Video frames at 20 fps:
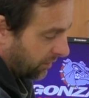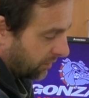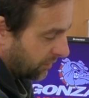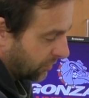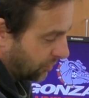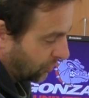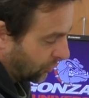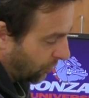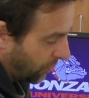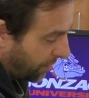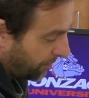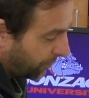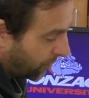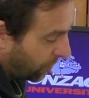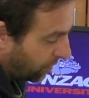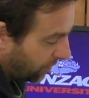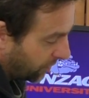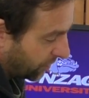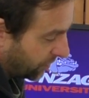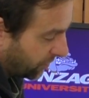So I'm
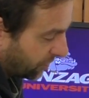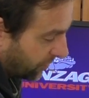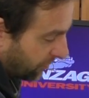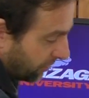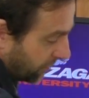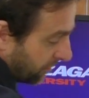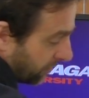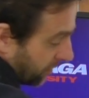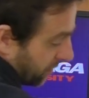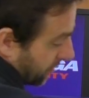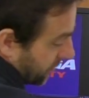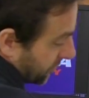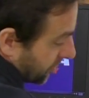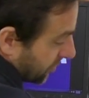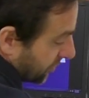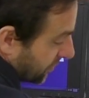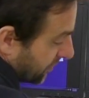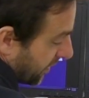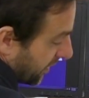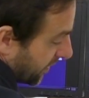going to
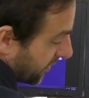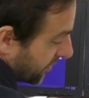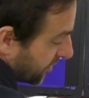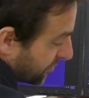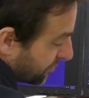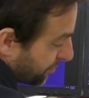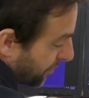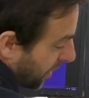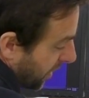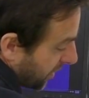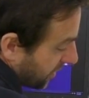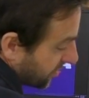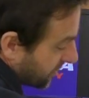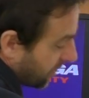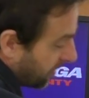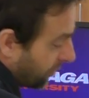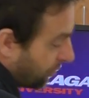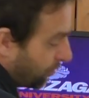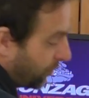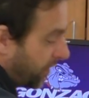just take this box
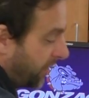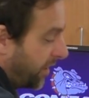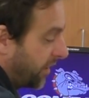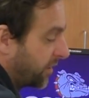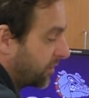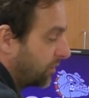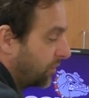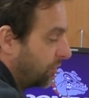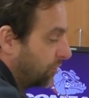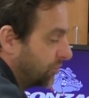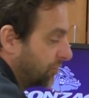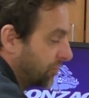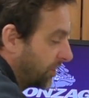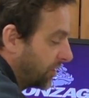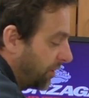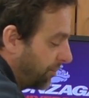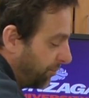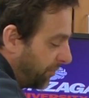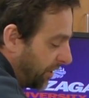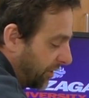out of the way. I close it
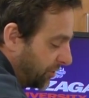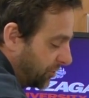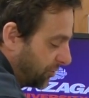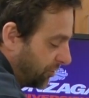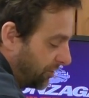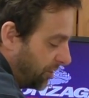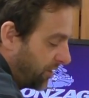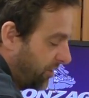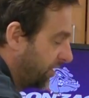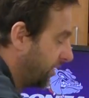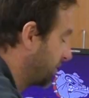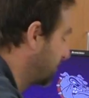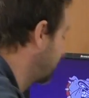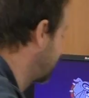up, make sure nothing's